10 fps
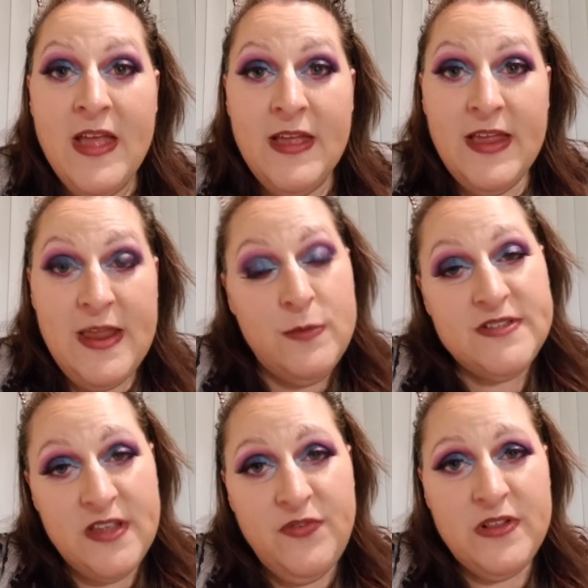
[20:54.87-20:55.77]
He was
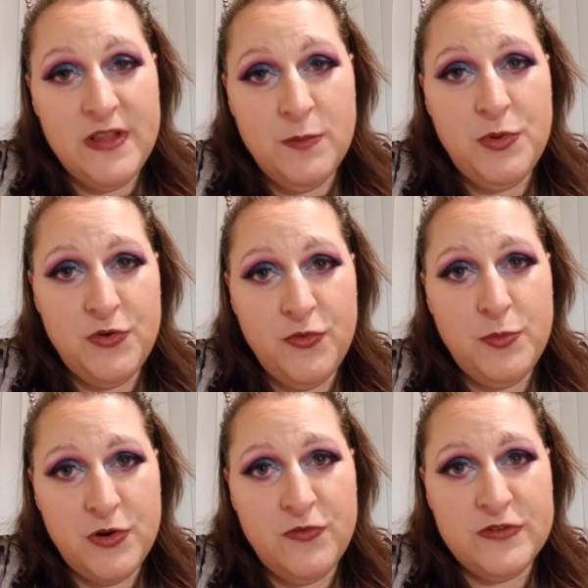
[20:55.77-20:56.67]
definitely a beautiful,
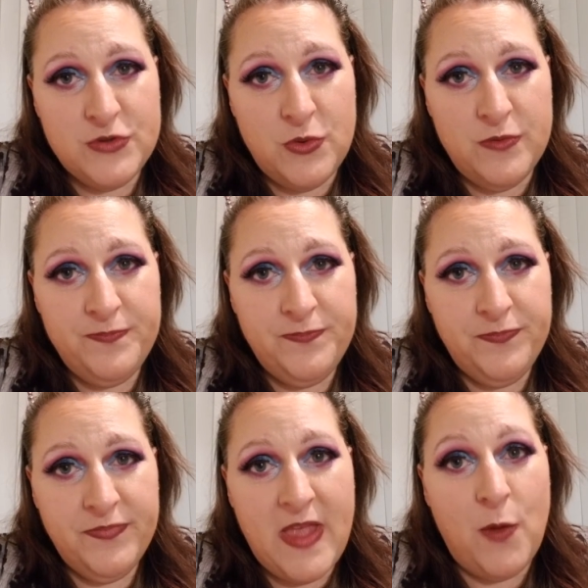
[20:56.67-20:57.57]
beautiful soul,
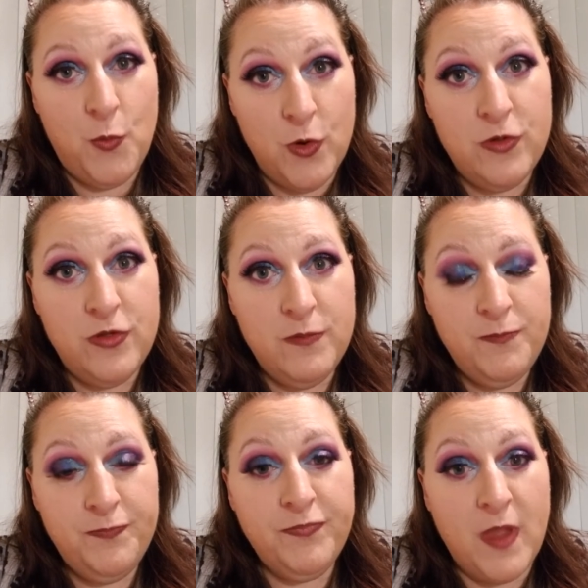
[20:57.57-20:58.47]
and worth
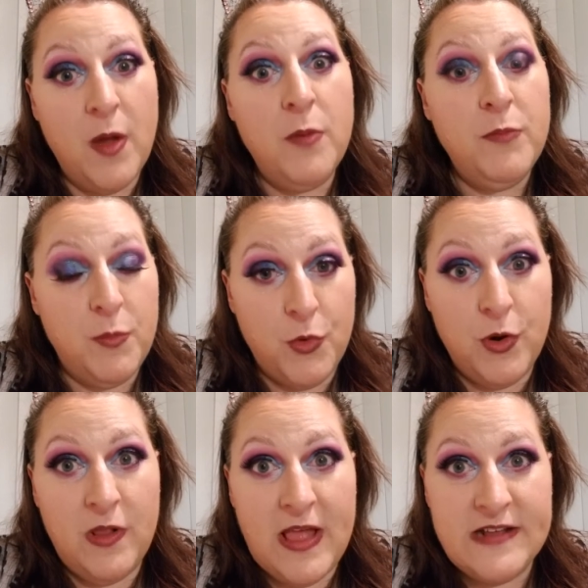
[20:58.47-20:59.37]

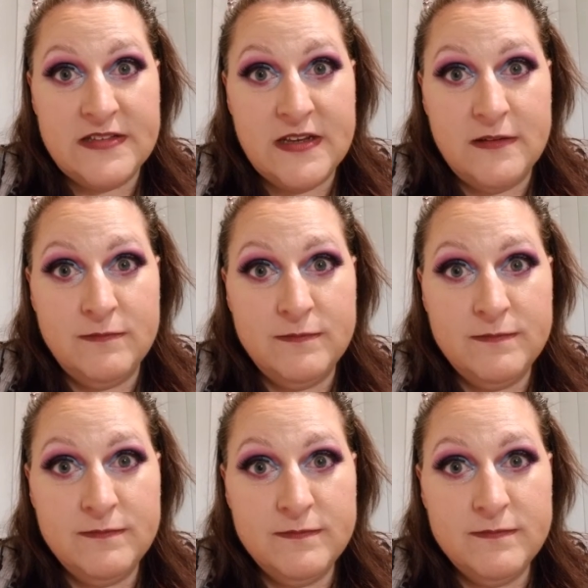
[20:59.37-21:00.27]
memorializing
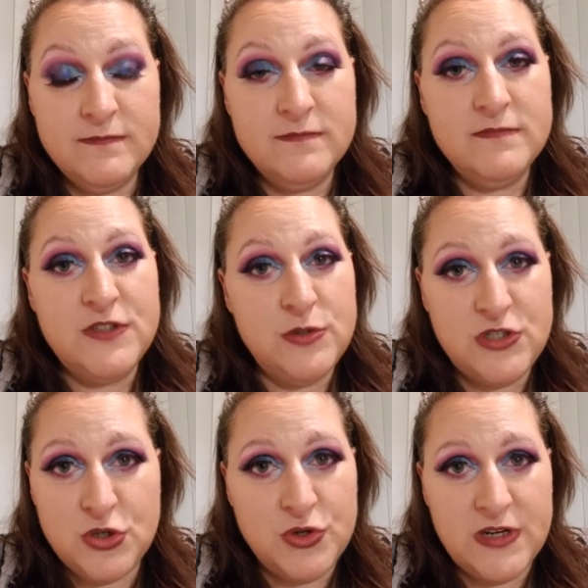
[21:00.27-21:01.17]
to
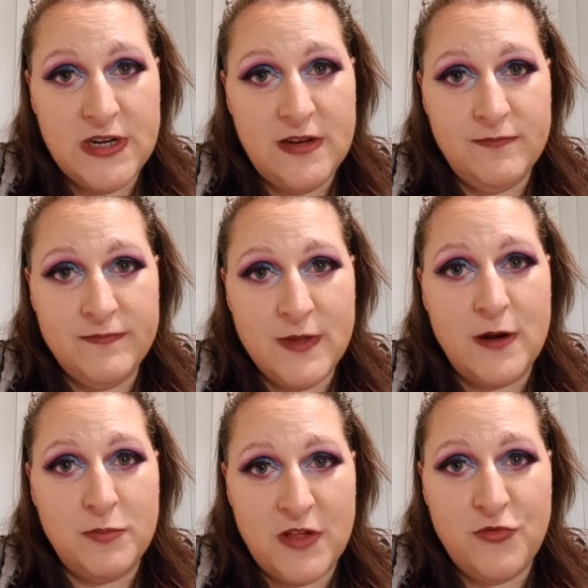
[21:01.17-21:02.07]
eternity on
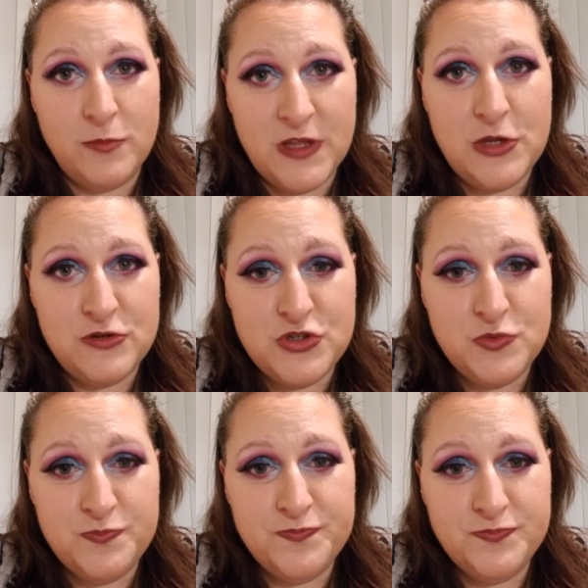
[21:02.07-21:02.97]
a platform like YouTube.